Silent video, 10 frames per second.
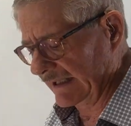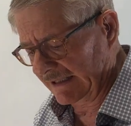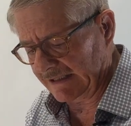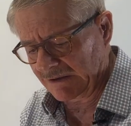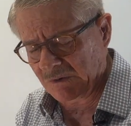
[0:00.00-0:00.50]

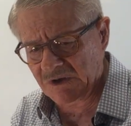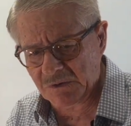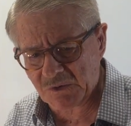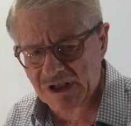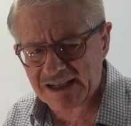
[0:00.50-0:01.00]

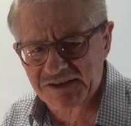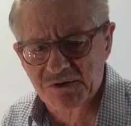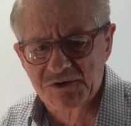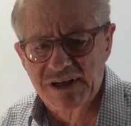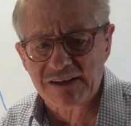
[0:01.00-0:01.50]
you would ask
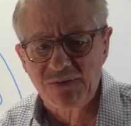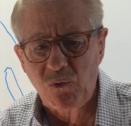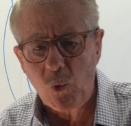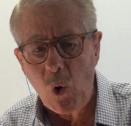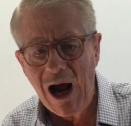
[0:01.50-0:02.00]

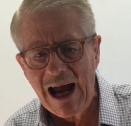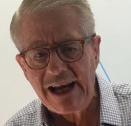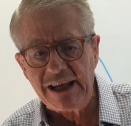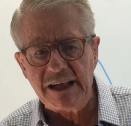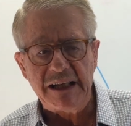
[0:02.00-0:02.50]
yourself,
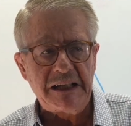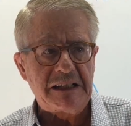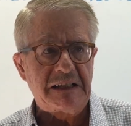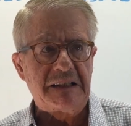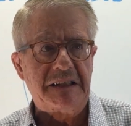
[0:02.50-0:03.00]
why
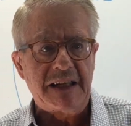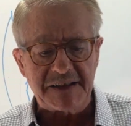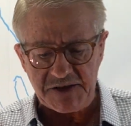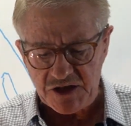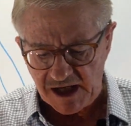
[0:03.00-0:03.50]

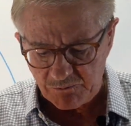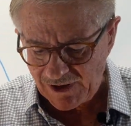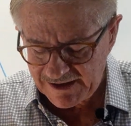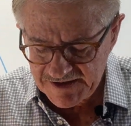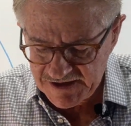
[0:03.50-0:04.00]
this shape?
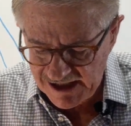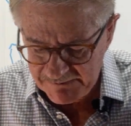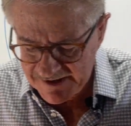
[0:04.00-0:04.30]
Well, this shape